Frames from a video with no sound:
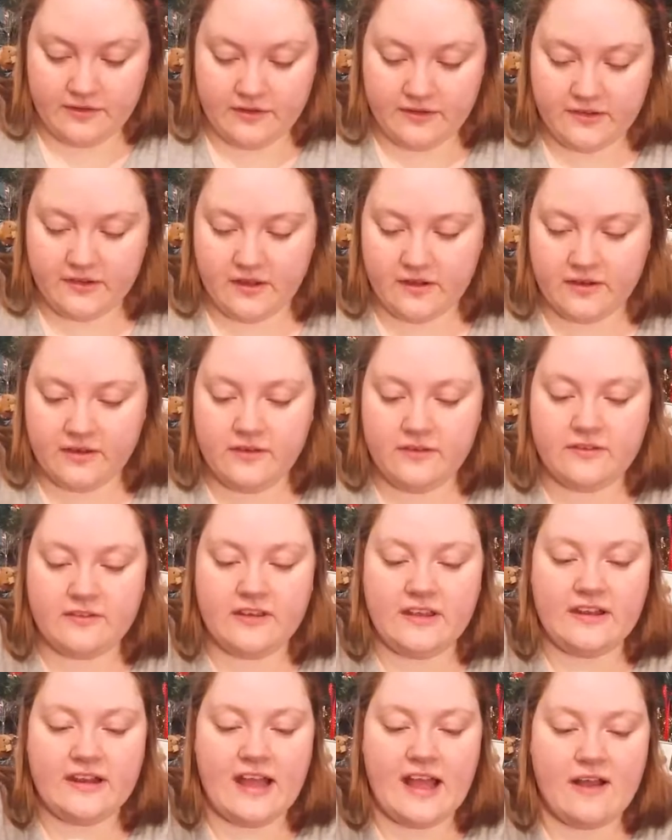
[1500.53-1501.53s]
in the sock, you
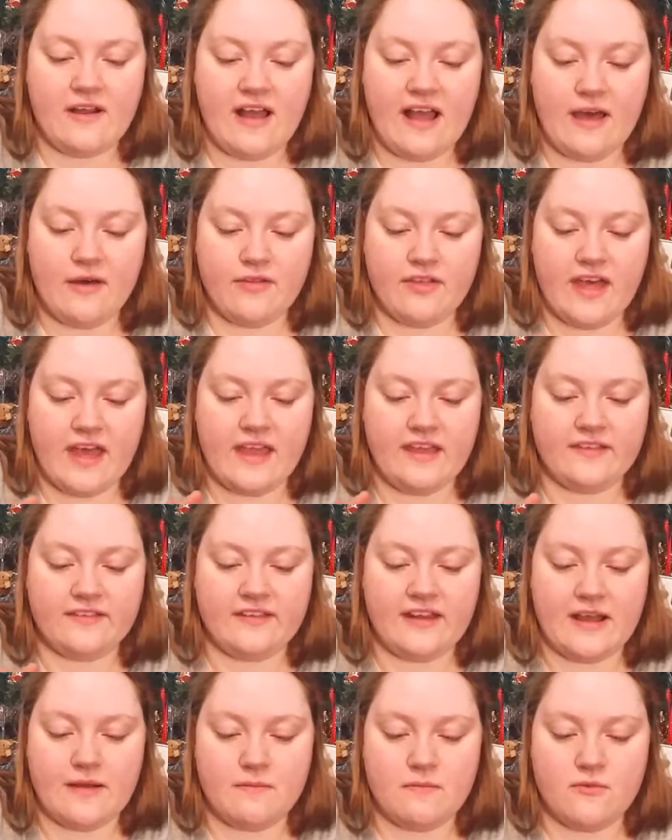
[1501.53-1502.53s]
see now how that
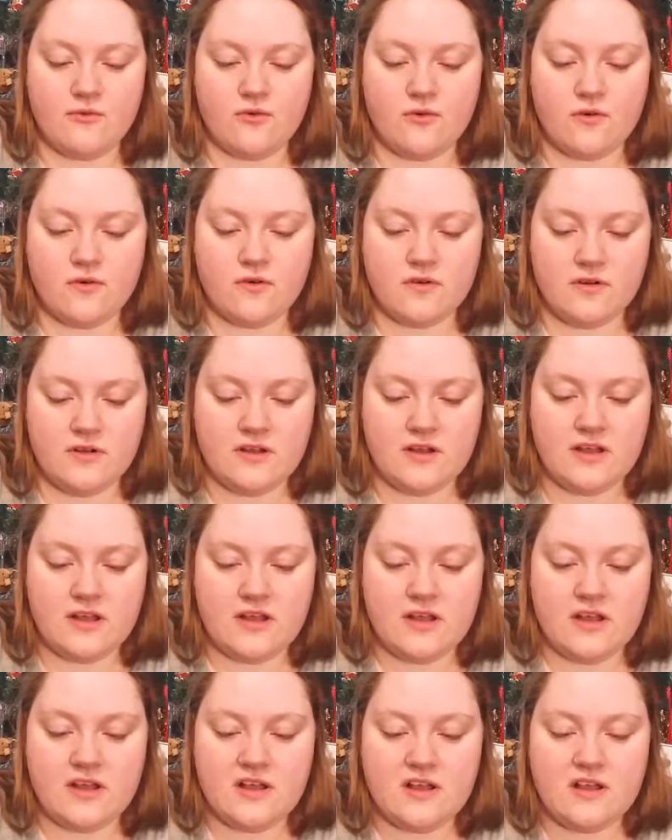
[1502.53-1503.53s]
is now more
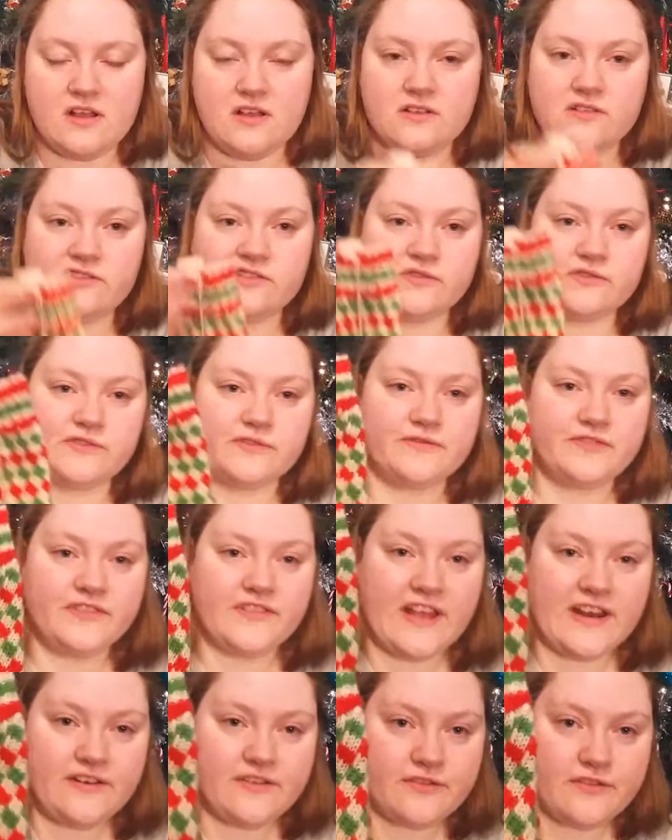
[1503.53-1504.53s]
sort of
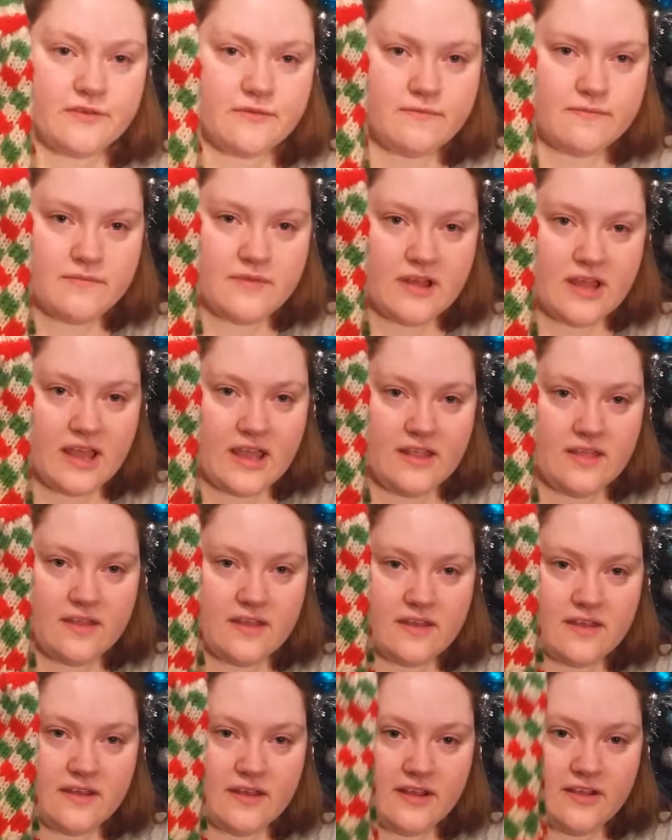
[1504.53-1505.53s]
central in
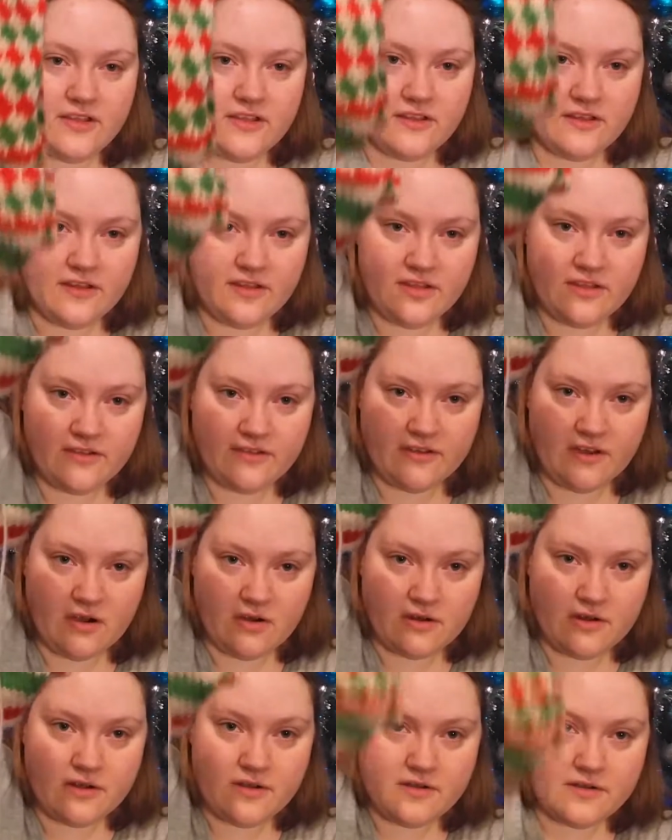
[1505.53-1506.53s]
the
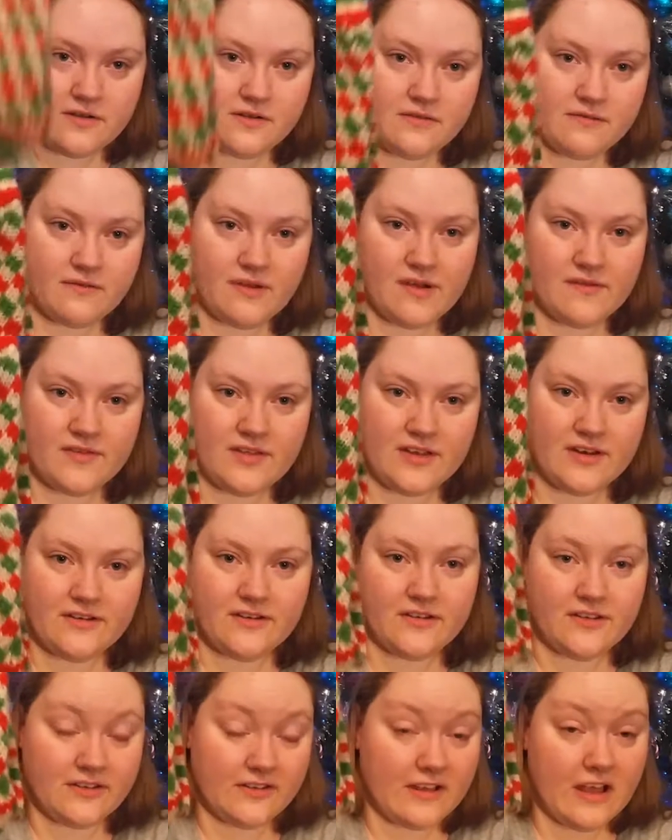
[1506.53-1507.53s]
sock rather than
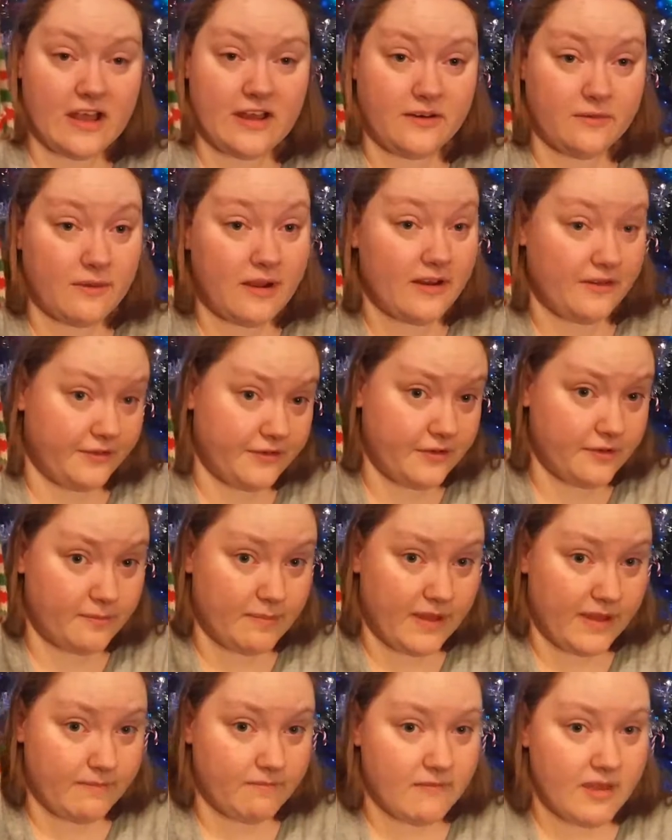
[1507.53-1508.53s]
to the side where it should
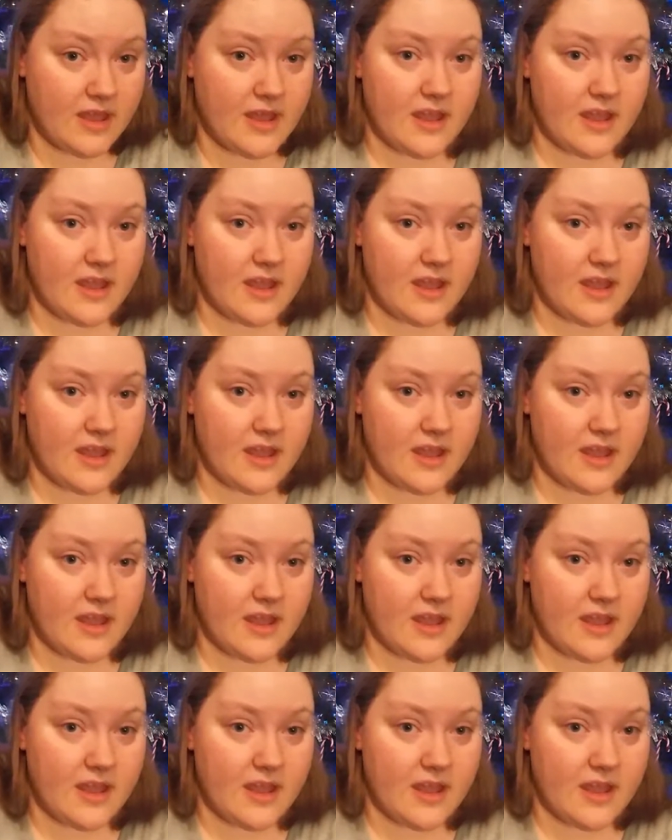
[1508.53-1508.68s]
be.